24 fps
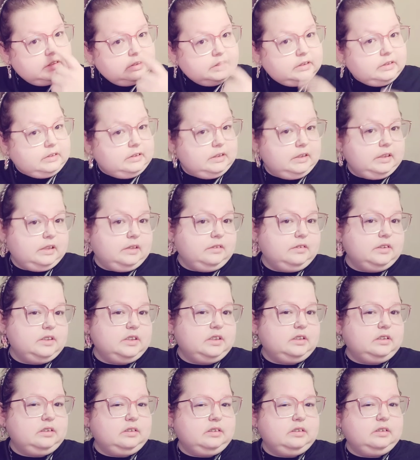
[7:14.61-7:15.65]
Cause like I
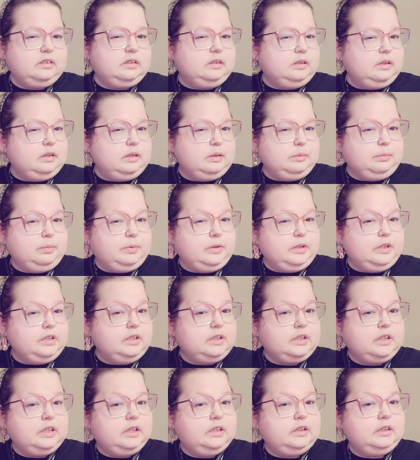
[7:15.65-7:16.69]
was
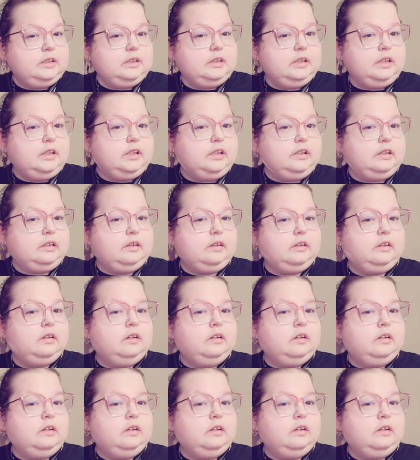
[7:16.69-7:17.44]
depressed, kind of like